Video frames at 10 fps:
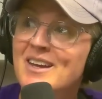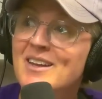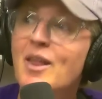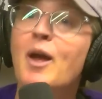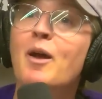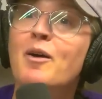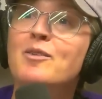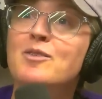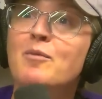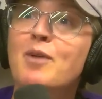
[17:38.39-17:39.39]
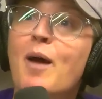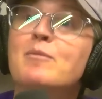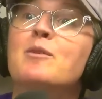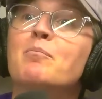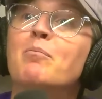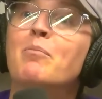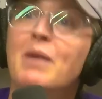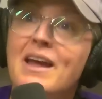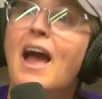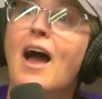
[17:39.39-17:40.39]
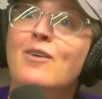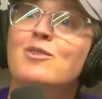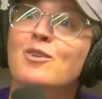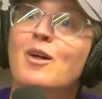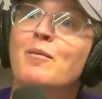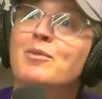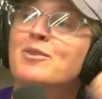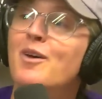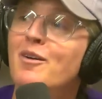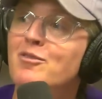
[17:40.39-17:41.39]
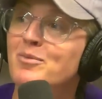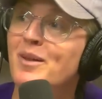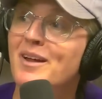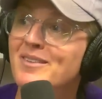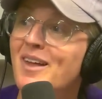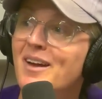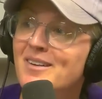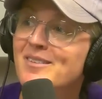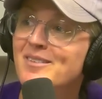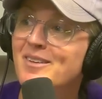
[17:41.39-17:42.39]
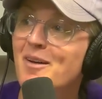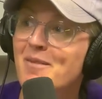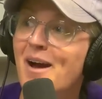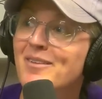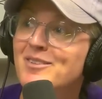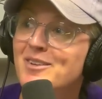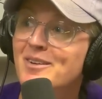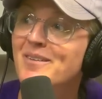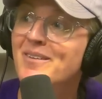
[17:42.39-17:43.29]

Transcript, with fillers: like sometimes big ass clumps of blood that come out too. Big